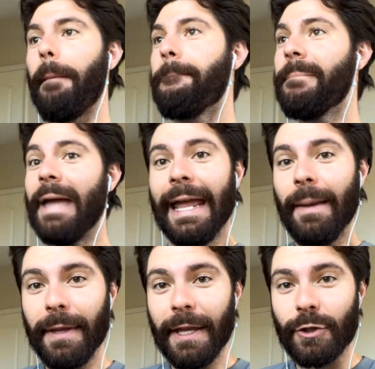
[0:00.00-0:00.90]

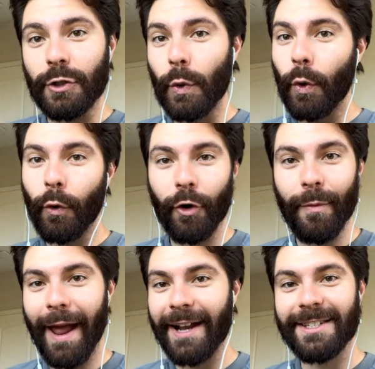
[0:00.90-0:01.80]
Maybe a dual
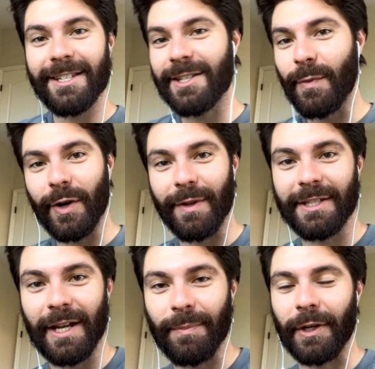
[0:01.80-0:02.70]
quarterback system would have
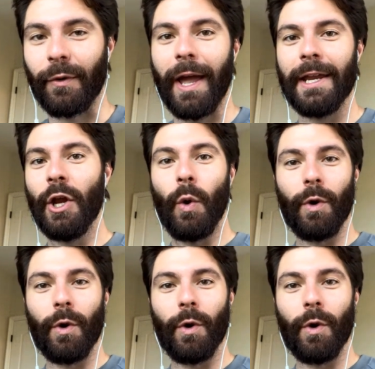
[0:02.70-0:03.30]
been something, right?